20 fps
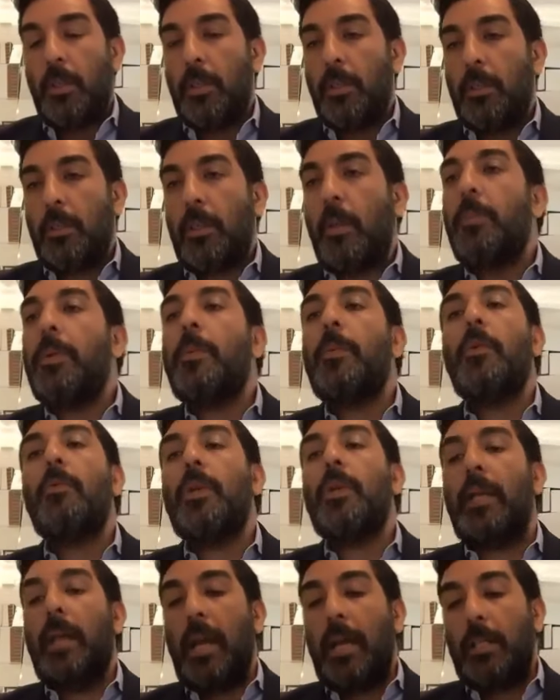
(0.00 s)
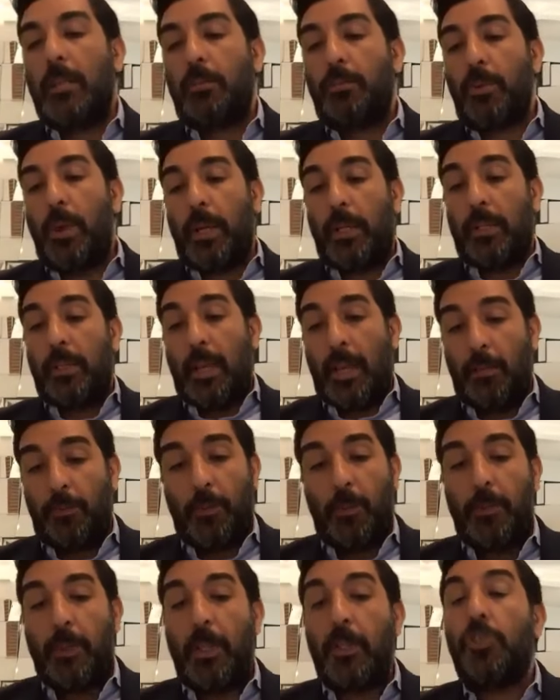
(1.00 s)
Some people already had a breakdown
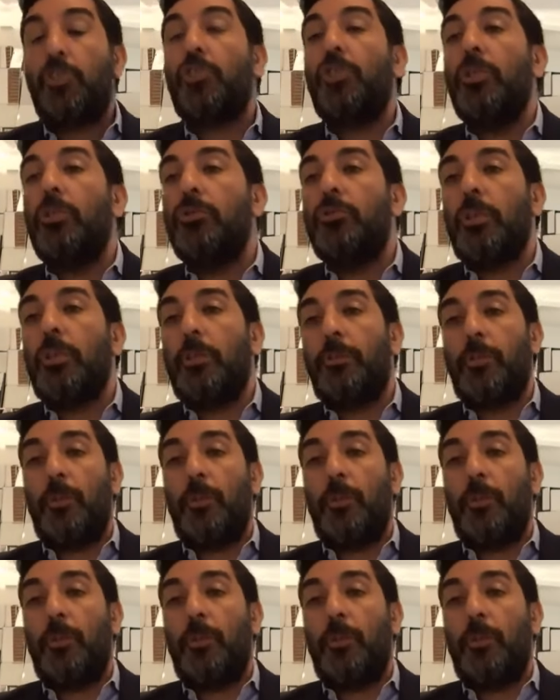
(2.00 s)
from their children,